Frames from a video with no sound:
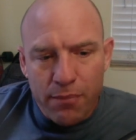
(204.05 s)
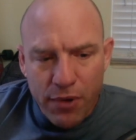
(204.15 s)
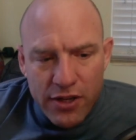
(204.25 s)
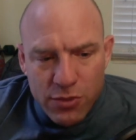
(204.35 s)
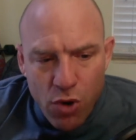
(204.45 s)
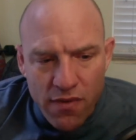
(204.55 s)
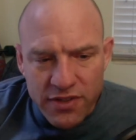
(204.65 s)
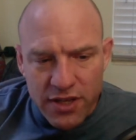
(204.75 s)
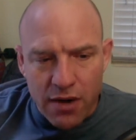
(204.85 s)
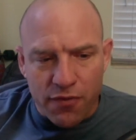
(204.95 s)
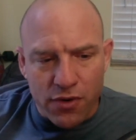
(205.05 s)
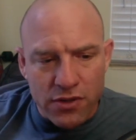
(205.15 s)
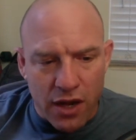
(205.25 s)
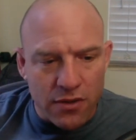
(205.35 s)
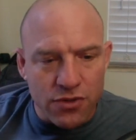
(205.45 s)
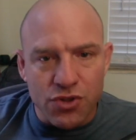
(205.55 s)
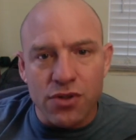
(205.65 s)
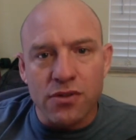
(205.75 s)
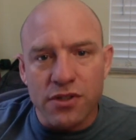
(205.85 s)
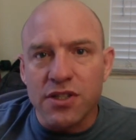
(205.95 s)
But it's more of a setup for Daun
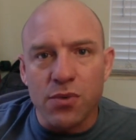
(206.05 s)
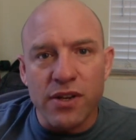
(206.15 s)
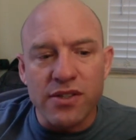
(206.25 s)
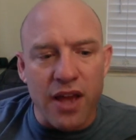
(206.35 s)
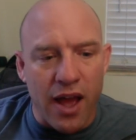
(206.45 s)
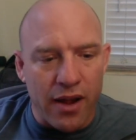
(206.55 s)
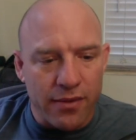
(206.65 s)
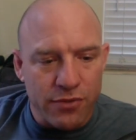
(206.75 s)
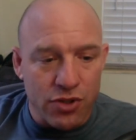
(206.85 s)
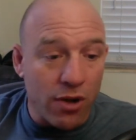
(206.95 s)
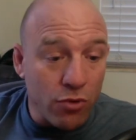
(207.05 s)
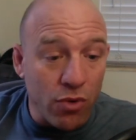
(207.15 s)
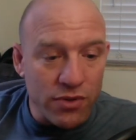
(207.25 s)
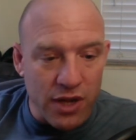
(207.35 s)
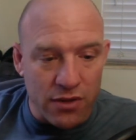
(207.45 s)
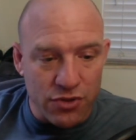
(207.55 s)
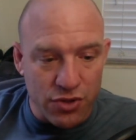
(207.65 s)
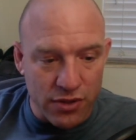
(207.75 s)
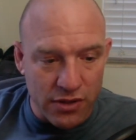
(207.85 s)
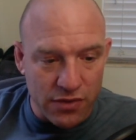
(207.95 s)
Jung to see what he's got. So I'm going with Daun
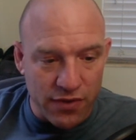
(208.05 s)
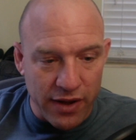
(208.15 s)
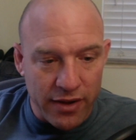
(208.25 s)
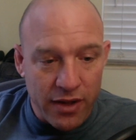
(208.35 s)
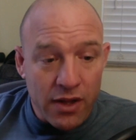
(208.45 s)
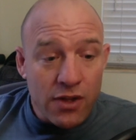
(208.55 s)
Jung in this fight.